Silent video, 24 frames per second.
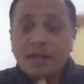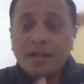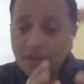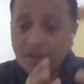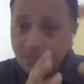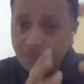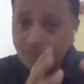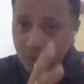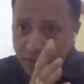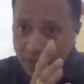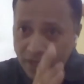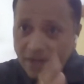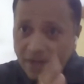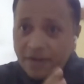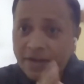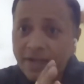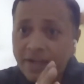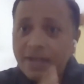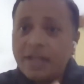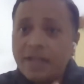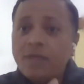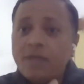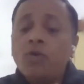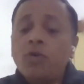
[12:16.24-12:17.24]
So that
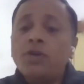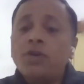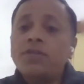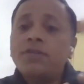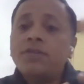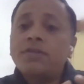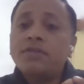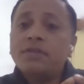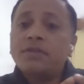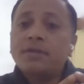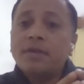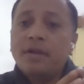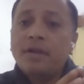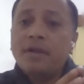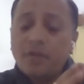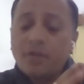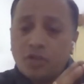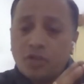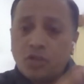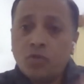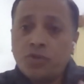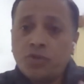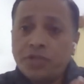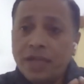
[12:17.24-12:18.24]
really was a
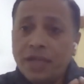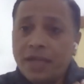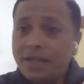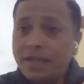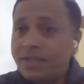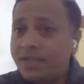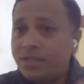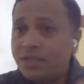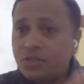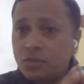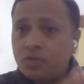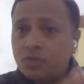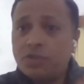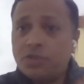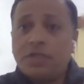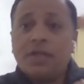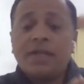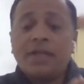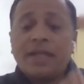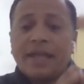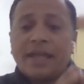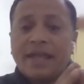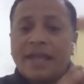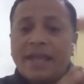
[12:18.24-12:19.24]
huge challenge. And
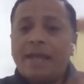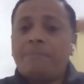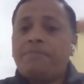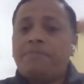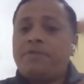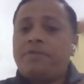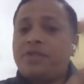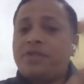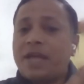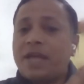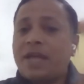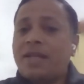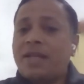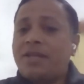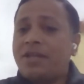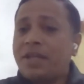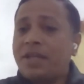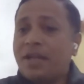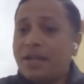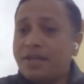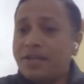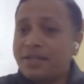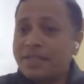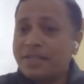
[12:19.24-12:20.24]
Jyotsna kept challenging
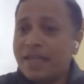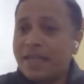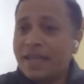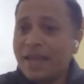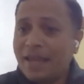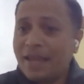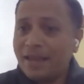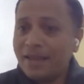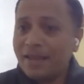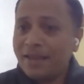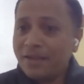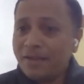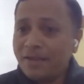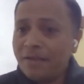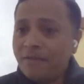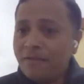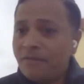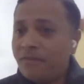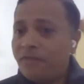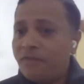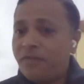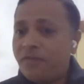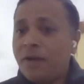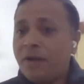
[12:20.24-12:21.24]
us, saying, hey,
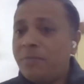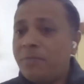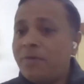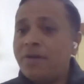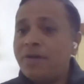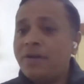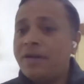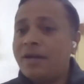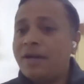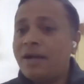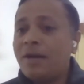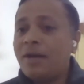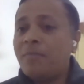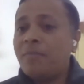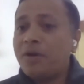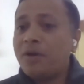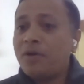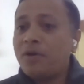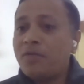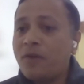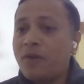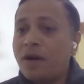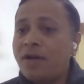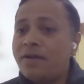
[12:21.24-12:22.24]
from a couple
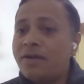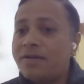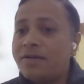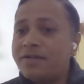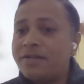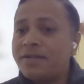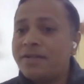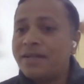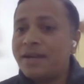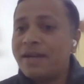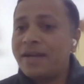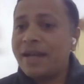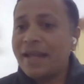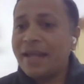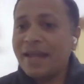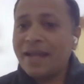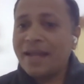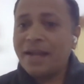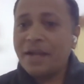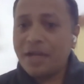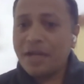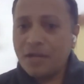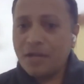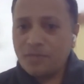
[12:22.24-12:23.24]
of hours a day
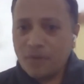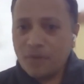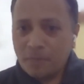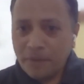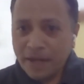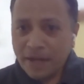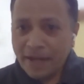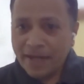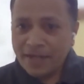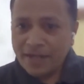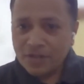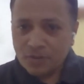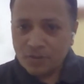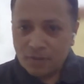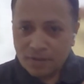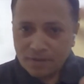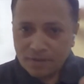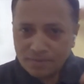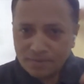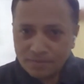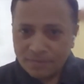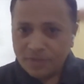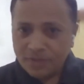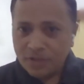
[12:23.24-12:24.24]
kind of updates
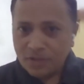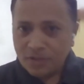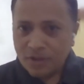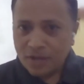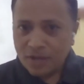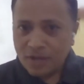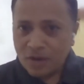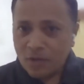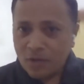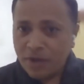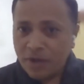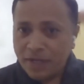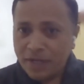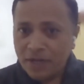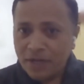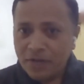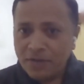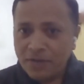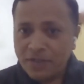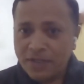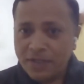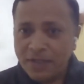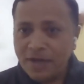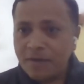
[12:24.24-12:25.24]
or accounting into
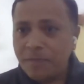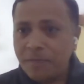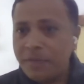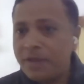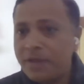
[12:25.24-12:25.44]
the ERP,